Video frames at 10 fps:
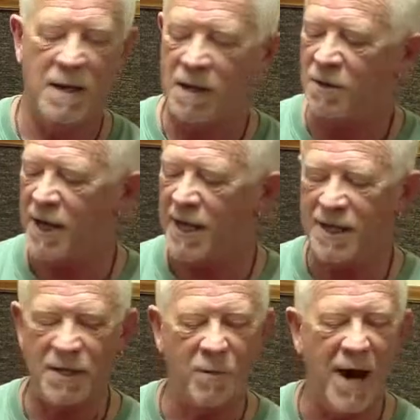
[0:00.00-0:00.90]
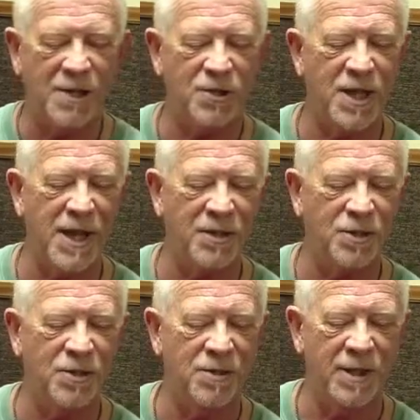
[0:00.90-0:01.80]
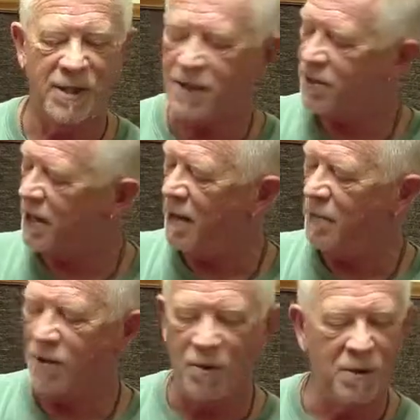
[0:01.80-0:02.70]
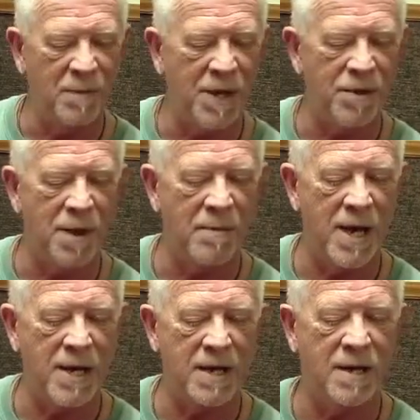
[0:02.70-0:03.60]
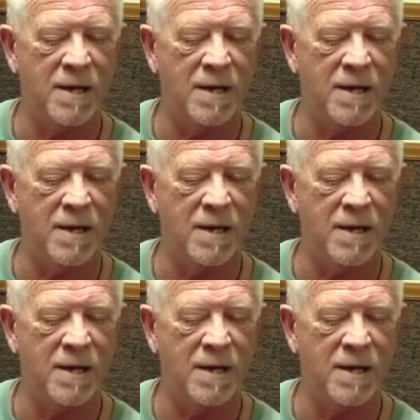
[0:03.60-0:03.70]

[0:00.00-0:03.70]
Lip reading: Good idea to watch that as you're doing this. I'm going to hold my thumb on it.